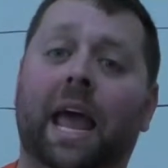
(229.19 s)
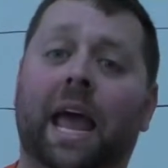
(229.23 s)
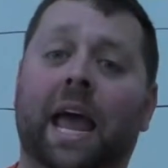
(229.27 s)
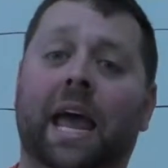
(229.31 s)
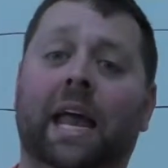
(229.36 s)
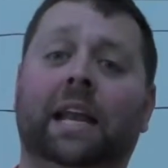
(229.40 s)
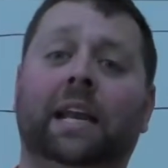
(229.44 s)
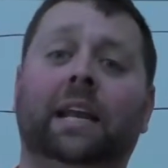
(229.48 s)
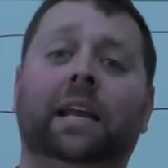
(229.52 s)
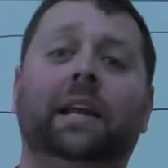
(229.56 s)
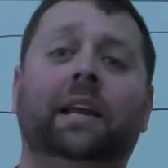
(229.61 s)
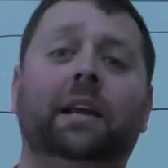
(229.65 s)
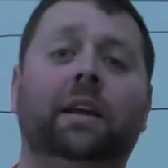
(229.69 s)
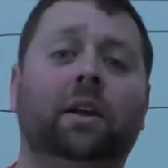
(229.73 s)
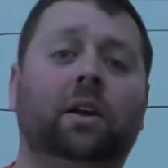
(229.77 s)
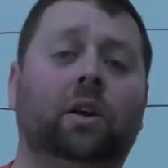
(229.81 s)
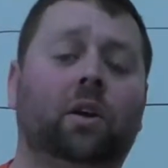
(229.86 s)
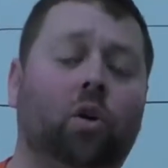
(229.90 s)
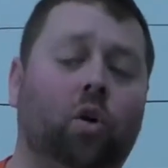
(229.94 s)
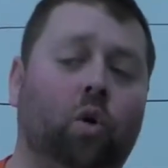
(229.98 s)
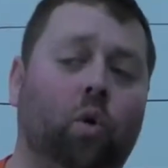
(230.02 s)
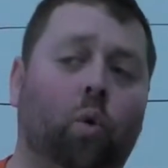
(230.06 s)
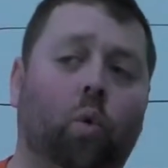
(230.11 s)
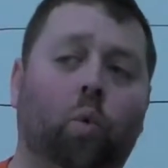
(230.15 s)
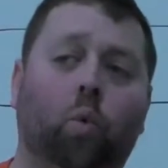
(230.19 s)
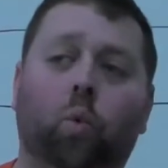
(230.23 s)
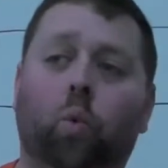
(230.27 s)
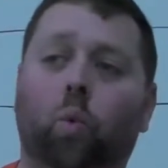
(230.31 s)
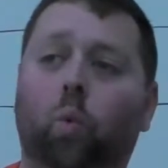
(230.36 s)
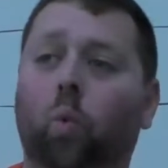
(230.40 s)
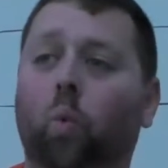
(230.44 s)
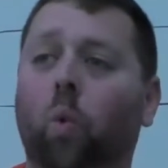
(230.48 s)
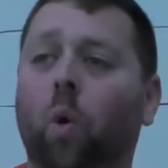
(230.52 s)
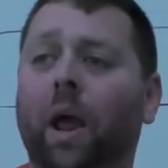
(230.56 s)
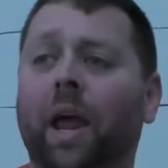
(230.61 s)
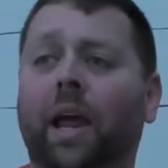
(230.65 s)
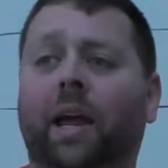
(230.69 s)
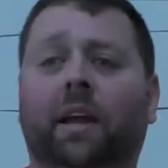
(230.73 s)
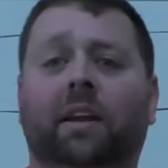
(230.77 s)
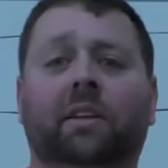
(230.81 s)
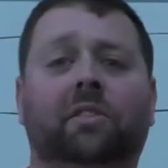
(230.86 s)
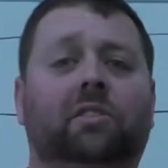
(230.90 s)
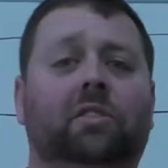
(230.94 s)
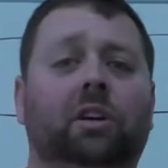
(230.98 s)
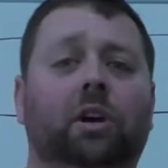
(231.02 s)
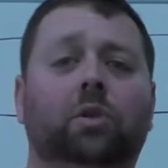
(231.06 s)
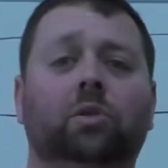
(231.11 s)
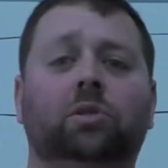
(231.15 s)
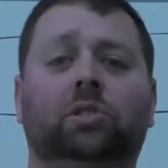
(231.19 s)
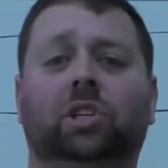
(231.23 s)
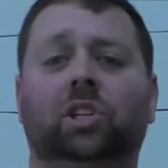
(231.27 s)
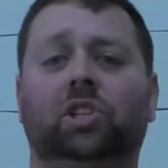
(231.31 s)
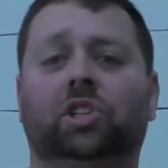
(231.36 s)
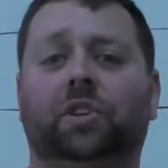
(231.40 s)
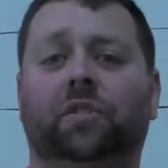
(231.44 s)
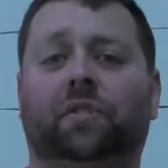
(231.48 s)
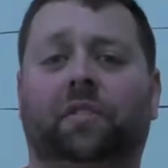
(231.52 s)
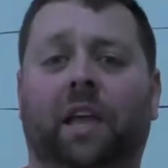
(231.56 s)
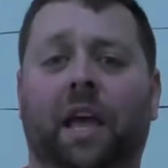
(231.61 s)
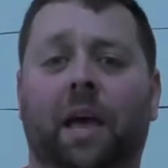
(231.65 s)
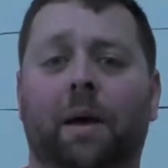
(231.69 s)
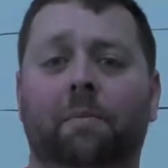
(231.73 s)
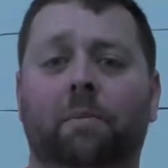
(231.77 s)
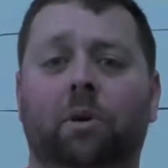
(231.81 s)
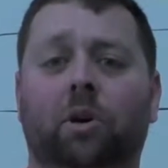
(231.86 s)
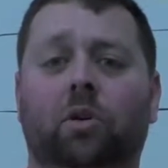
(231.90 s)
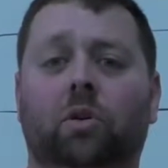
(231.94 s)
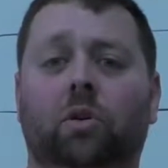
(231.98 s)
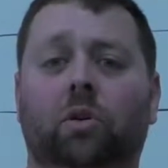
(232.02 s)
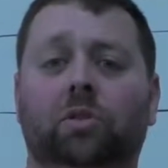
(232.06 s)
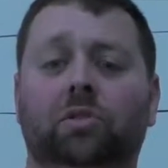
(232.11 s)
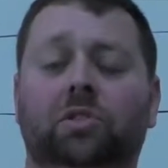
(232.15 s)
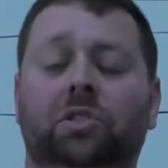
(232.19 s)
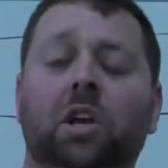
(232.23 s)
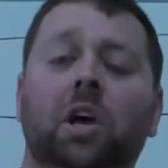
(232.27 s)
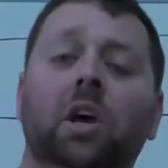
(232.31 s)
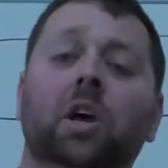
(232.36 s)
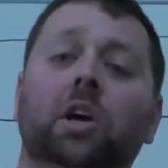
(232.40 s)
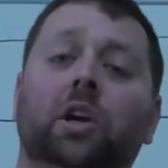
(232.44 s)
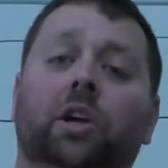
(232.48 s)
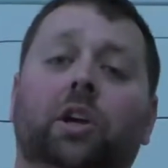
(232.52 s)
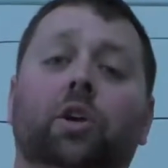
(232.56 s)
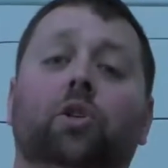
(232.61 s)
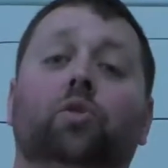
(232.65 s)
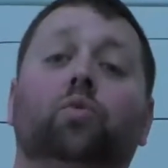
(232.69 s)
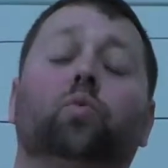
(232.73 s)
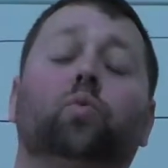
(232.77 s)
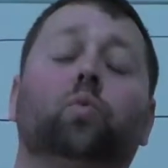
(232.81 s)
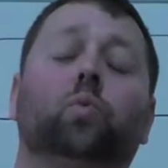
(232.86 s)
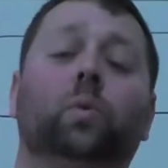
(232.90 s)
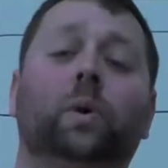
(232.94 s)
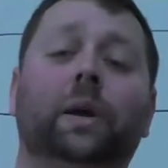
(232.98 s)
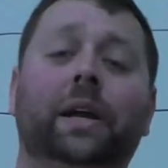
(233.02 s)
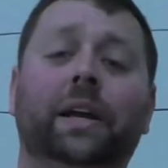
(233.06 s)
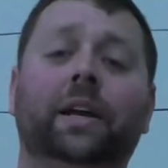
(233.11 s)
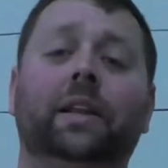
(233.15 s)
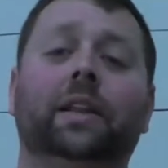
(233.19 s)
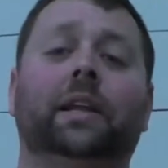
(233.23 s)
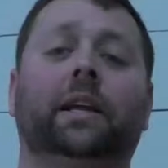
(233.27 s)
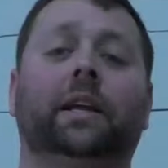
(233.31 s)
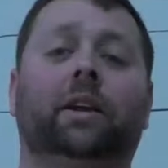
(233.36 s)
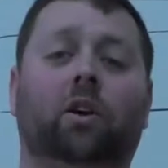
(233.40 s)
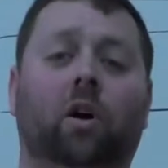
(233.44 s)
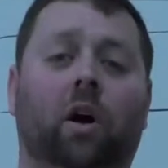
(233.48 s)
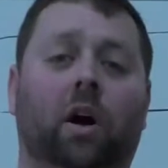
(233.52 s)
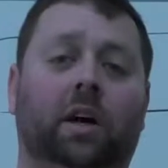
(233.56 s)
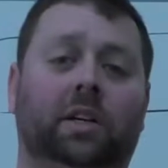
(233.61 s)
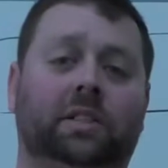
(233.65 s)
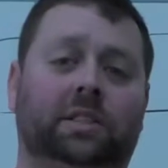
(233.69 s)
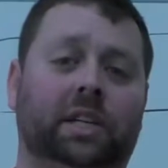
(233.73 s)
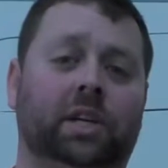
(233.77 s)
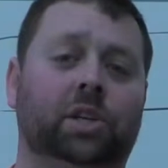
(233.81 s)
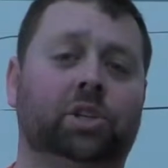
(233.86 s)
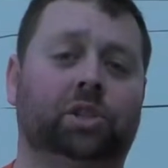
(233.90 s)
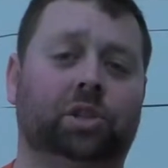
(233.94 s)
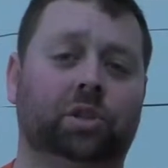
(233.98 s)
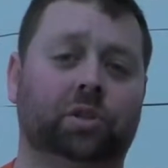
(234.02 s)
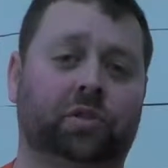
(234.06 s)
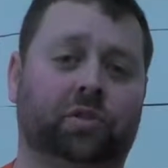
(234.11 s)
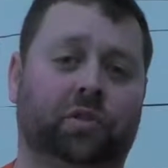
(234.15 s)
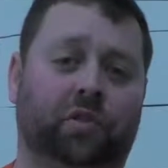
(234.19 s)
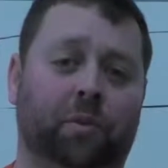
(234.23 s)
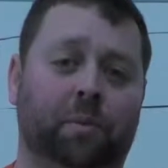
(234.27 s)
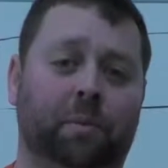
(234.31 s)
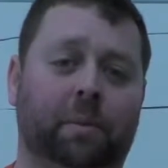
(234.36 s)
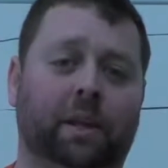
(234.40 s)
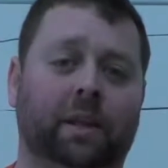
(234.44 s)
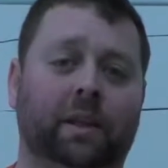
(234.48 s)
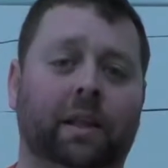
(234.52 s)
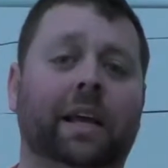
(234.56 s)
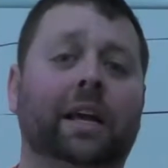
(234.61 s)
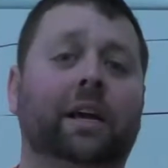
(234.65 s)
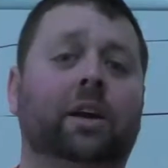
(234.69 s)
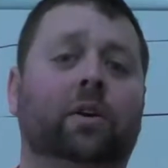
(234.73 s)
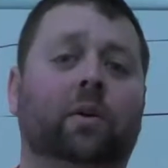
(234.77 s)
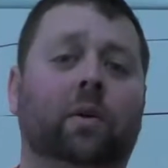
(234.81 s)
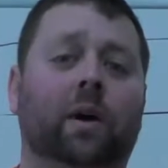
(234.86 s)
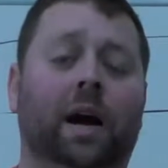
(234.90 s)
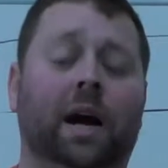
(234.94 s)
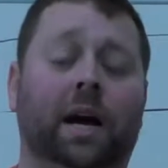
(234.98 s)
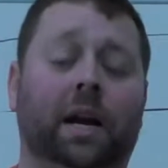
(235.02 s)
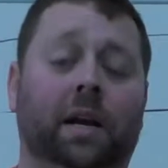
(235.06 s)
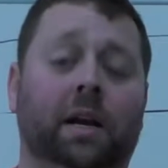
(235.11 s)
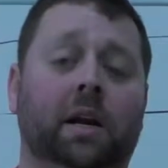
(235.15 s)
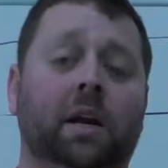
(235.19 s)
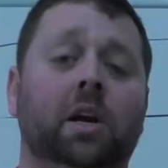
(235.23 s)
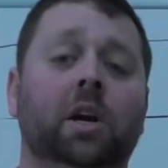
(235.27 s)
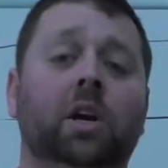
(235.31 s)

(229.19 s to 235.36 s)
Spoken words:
any quick dosage of chemicals could really cause issues for me later on.